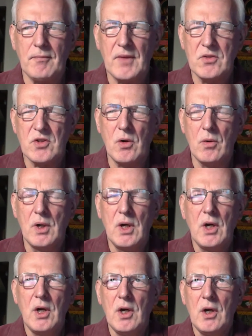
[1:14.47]
So,
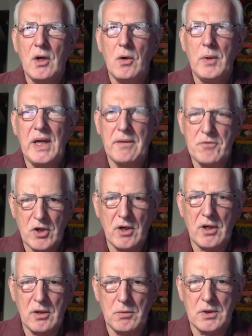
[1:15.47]
we have
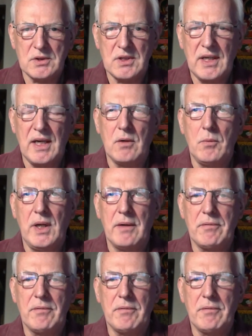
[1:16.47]
jargon words again. We have